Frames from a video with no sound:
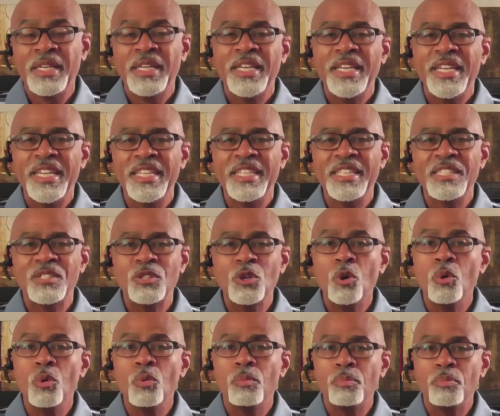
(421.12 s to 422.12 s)
it is
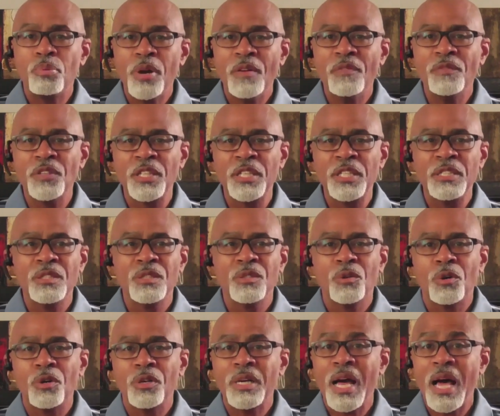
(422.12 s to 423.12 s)
so prevalent or
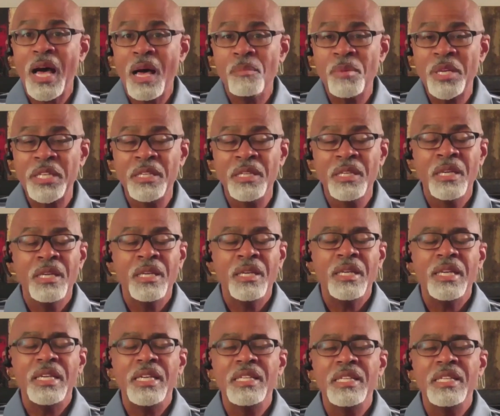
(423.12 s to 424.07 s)
common in